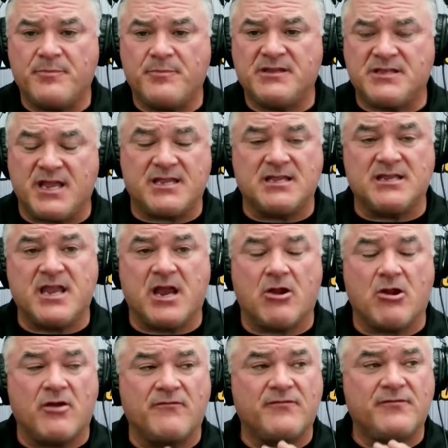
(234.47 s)
taken care
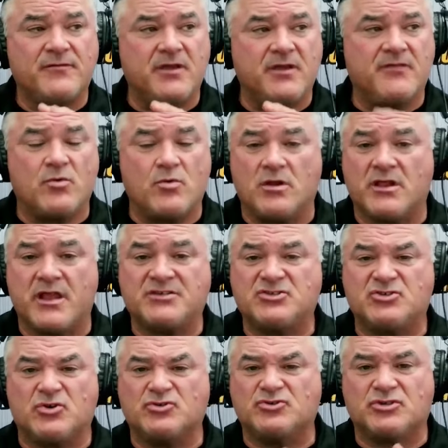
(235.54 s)
of, if you will, like
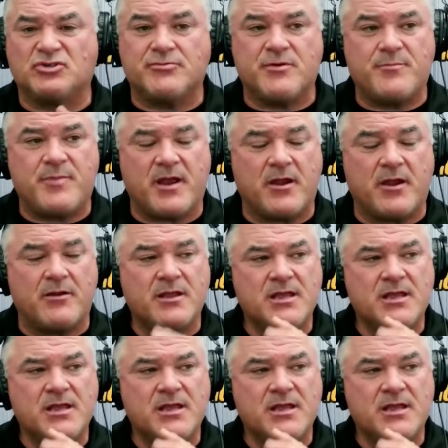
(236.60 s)
surgically repaired,